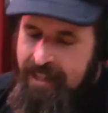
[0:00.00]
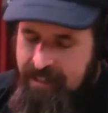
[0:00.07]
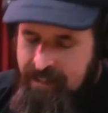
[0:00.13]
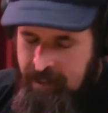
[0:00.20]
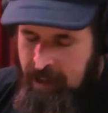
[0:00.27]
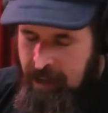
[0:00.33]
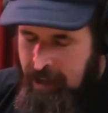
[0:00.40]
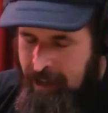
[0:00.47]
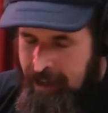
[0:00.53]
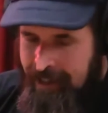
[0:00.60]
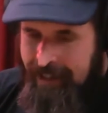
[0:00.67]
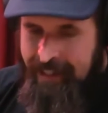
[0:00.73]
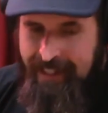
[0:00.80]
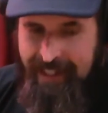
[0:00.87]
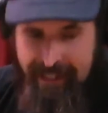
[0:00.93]
it's
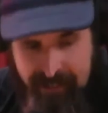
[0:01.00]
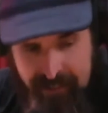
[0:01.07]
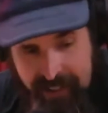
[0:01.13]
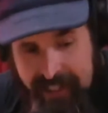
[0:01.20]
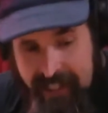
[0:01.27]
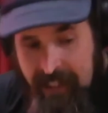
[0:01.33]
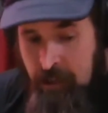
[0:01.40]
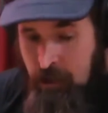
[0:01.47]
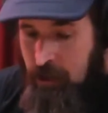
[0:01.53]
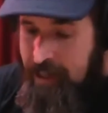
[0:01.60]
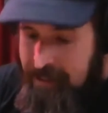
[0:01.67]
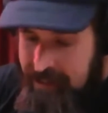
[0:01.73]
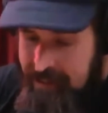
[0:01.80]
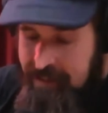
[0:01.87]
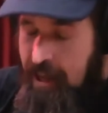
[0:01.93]
like a
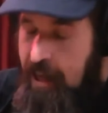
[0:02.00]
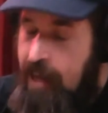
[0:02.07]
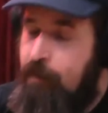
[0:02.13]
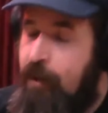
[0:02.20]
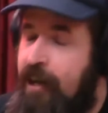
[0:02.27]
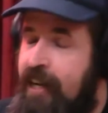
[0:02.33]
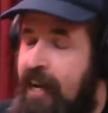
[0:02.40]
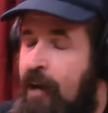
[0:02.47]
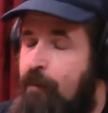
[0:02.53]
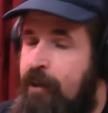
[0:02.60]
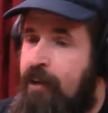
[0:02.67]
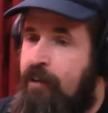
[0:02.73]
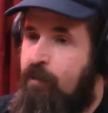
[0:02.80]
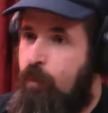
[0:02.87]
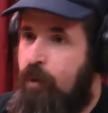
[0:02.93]
crazy time right now
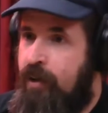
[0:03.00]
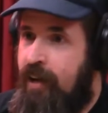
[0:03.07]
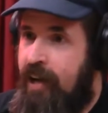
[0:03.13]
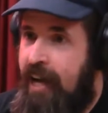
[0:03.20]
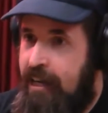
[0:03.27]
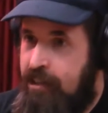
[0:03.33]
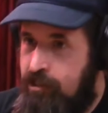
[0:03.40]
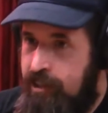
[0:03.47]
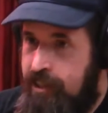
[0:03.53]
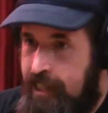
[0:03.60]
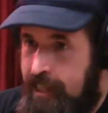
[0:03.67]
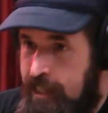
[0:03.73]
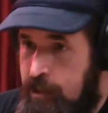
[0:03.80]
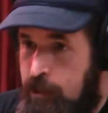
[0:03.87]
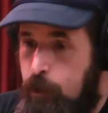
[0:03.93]
because we're actually
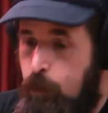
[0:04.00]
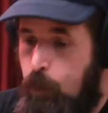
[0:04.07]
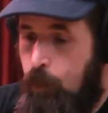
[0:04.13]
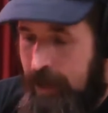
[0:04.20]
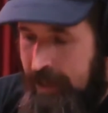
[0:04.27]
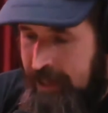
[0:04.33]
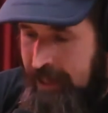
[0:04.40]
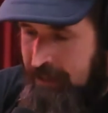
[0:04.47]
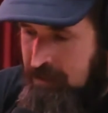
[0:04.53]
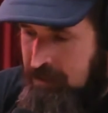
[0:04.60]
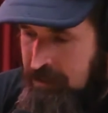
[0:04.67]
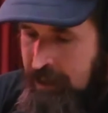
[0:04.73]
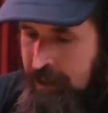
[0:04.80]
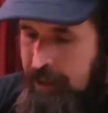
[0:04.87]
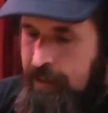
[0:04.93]
getting to
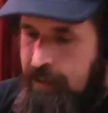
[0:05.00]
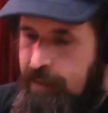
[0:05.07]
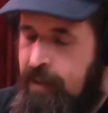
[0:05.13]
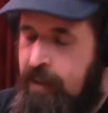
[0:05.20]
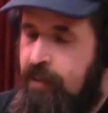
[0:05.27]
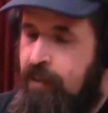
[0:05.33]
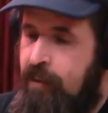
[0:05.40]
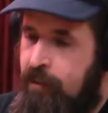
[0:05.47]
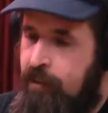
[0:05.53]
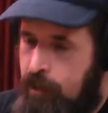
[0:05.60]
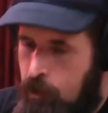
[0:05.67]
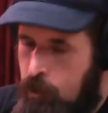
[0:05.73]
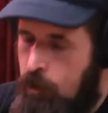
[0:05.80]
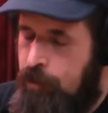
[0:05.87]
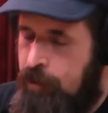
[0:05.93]
witness the
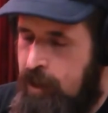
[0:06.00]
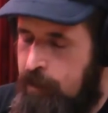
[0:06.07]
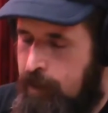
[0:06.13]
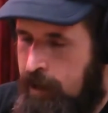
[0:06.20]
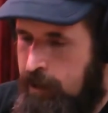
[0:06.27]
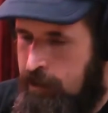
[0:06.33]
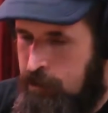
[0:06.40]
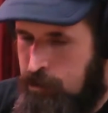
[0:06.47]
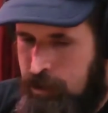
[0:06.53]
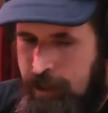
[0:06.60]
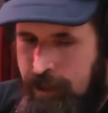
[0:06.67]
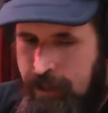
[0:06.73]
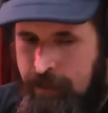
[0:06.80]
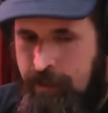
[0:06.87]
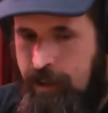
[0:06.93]
cool thing about all this
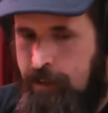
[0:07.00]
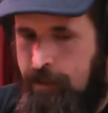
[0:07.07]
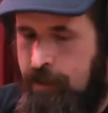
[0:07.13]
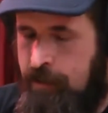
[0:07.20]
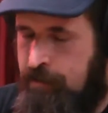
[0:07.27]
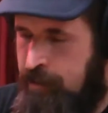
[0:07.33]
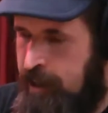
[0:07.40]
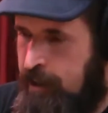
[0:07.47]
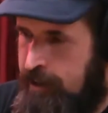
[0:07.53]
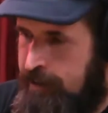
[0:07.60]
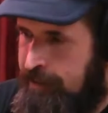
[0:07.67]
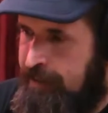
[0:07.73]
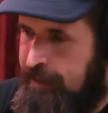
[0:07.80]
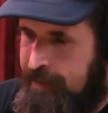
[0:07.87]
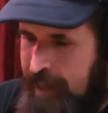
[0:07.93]
shit is as
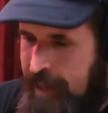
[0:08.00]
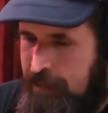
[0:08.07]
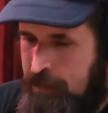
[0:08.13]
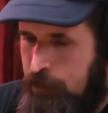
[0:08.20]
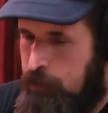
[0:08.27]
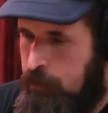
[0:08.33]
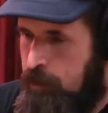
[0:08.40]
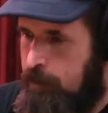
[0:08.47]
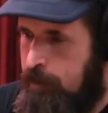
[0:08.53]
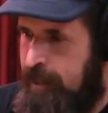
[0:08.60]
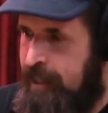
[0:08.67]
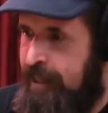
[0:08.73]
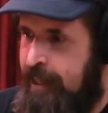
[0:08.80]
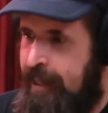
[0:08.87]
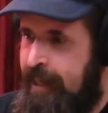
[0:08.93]
nefarious as these assholes want to
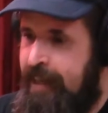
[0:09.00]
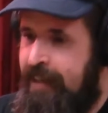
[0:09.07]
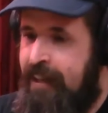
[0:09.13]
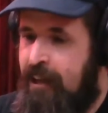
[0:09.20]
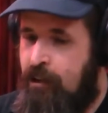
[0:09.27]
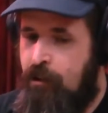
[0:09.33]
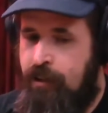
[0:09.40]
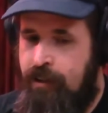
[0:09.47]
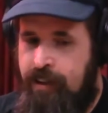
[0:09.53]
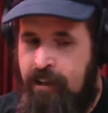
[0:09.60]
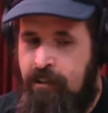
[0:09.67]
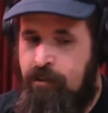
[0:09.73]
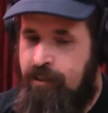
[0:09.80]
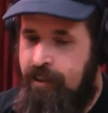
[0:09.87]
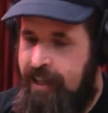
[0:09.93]
be,
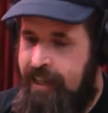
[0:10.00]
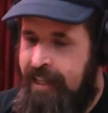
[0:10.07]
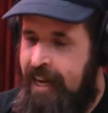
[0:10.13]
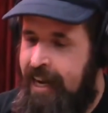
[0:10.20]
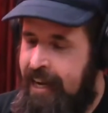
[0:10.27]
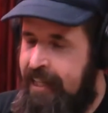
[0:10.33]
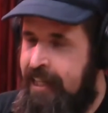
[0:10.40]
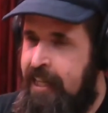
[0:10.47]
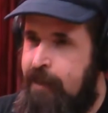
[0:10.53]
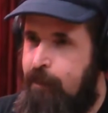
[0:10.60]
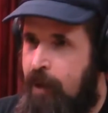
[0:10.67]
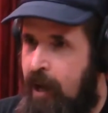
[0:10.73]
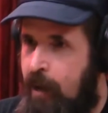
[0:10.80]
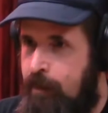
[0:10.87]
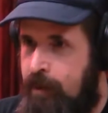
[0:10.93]
they can't keep
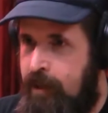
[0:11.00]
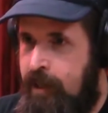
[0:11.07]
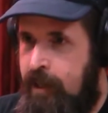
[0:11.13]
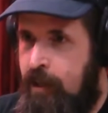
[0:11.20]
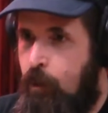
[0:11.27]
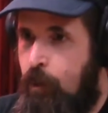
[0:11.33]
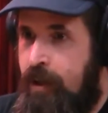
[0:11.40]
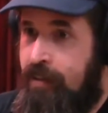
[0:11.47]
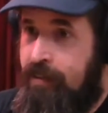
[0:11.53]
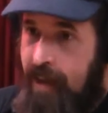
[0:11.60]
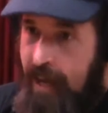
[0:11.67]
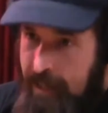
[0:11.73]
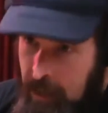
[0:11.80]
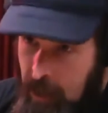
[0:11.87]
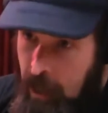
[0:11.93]
up with
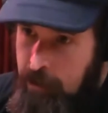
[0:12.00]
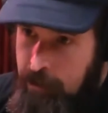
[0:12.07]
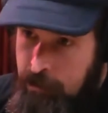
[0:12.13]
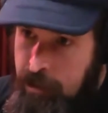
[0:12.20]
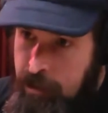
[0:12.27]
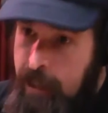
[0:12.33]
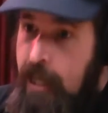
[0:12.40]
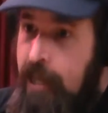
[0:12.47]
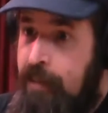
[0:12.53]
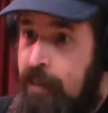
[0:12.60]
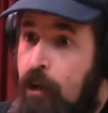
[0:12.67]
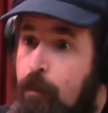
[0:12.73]
technology. They're